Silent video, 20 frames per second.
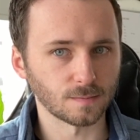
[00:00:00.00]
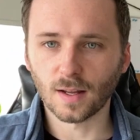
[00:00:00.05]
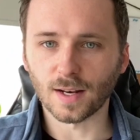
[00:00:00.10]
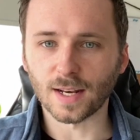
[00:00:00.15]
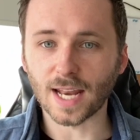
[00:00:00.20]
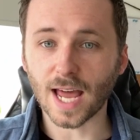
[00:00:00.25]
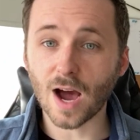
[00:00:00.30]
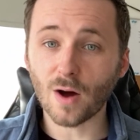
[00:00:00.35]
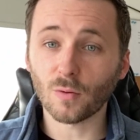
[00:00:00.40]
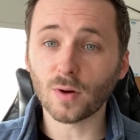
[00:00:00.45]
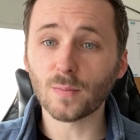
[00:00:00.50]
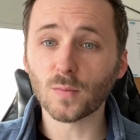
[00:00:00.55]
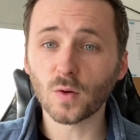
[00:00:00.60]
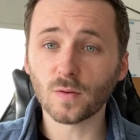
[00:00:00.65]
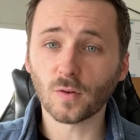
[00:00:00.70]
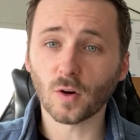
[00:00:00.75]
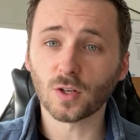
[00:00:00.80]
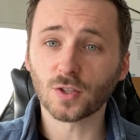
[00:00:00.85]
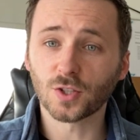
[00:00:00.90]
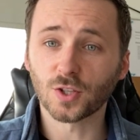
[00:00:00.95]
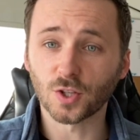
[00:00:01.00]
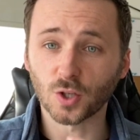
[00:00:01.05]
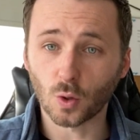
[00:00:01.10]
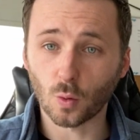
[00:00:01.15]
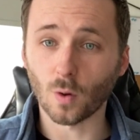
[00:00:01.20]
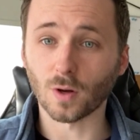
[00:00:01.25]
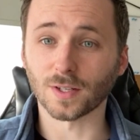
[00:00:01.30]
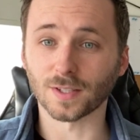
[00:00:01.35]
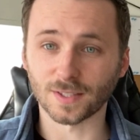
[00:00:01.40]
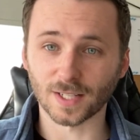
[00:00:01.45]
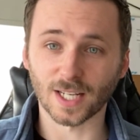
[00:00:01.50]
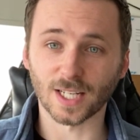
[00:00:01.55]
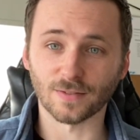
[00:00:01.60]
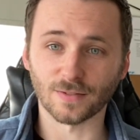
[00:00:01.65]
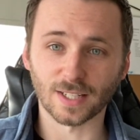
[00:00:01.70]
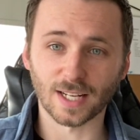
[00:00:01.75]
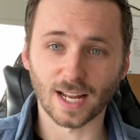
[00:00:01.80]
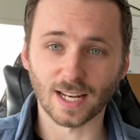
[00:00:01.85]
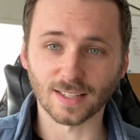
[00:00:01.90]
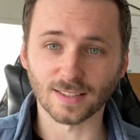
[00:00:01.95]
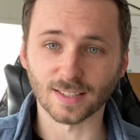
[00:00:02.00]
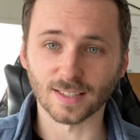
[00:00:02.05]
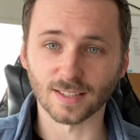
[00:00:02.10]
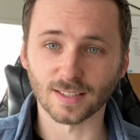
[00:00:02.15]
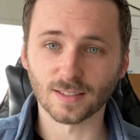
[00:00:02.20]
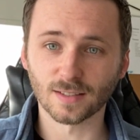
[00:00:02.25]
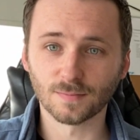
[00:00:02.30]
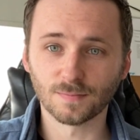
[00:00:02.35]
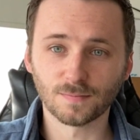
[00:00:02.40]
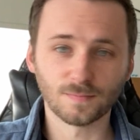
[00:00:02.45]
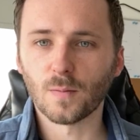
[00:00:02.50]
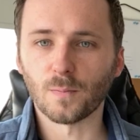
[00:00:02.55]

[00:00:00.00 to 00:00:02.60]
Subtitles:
Now we move on to the quantitative analysis.